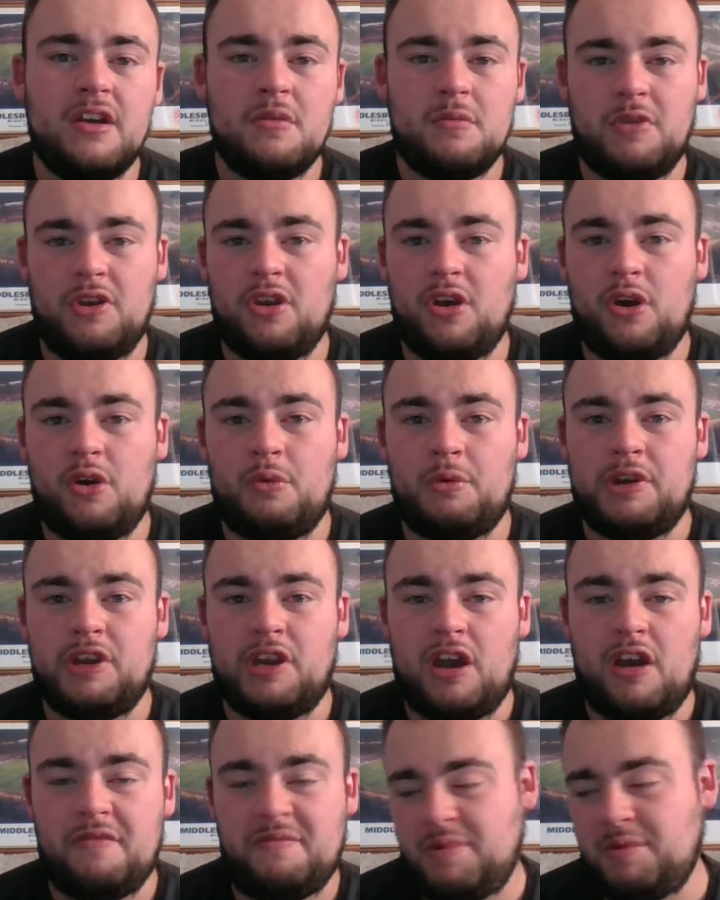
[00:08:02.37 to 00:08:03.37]

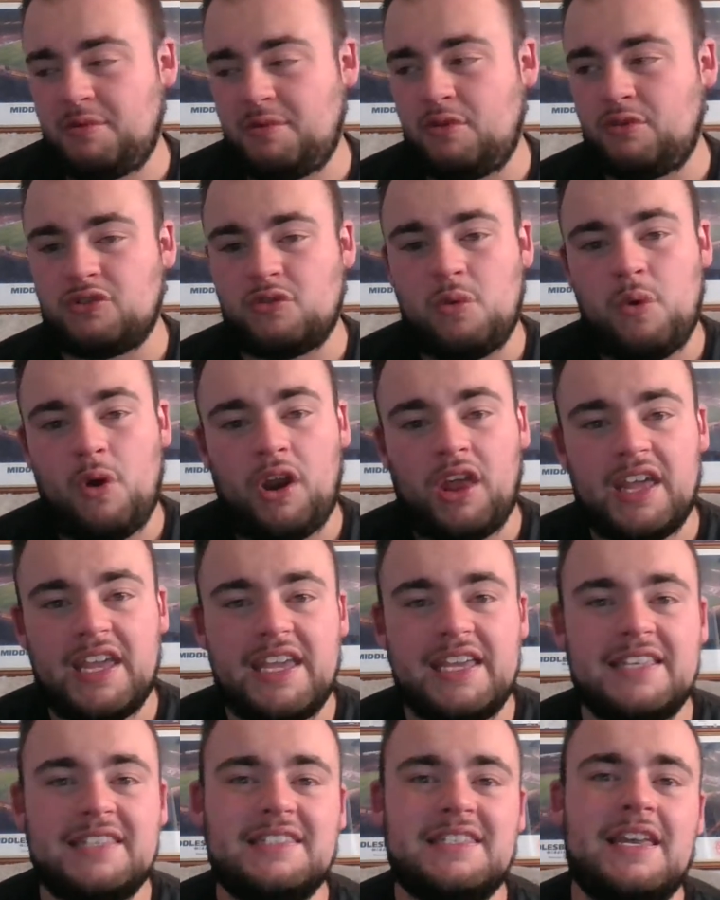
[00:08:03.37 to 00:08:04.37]
People know his
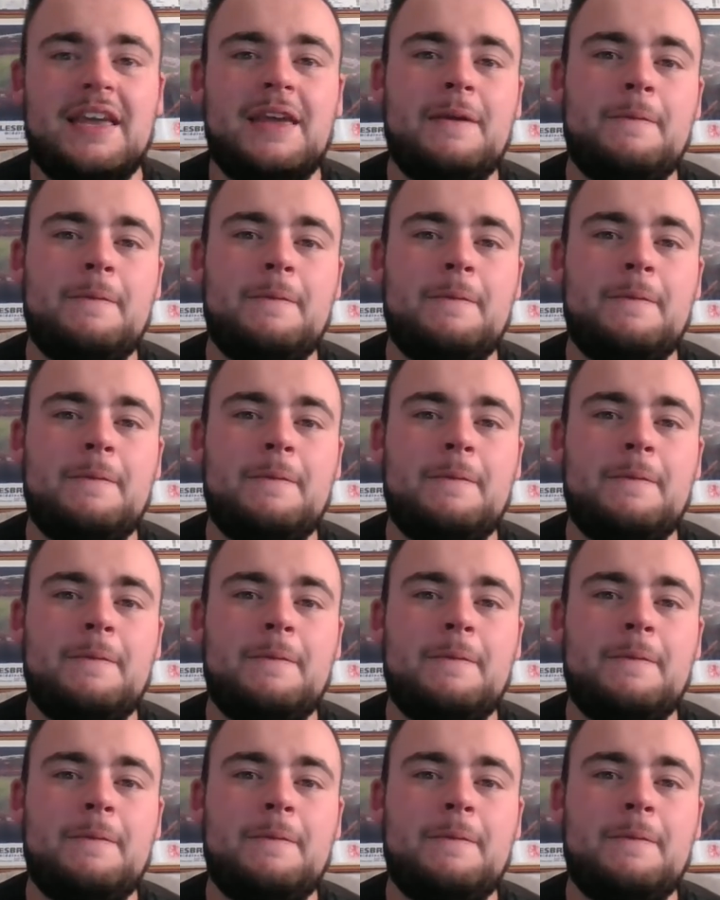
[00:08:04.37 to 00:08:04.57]
qualities.